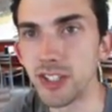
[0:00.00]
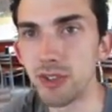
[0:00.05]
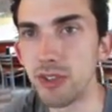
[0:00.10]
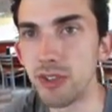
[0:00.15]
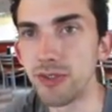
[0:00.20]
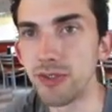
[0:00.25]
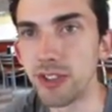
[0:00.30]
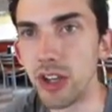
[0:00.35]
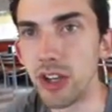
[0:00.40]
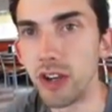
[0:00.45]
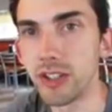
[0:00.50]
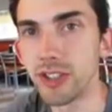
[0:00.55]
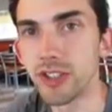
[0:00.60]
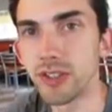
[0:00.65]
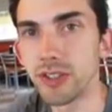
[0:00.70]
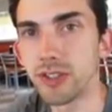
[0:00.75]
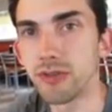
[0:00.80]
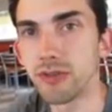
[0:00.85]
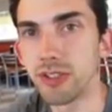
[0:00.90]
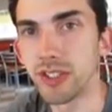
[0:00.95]
Yeah, so we haven't
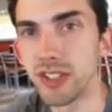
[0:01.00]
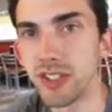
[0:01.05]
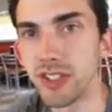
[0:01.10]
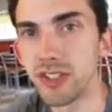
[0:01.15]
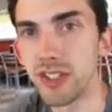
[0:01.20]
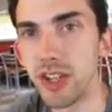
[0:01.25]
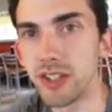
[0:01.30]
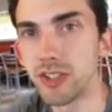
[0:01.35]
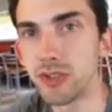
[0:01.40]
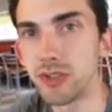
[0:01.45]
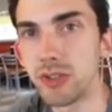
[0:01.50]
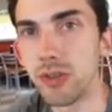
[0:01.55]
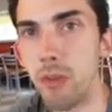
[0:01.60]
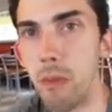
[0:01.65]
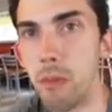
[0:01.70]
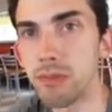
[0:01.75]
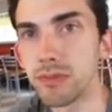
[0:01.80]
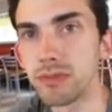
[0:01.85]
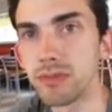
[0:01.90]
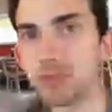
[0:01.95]
touched really since high school.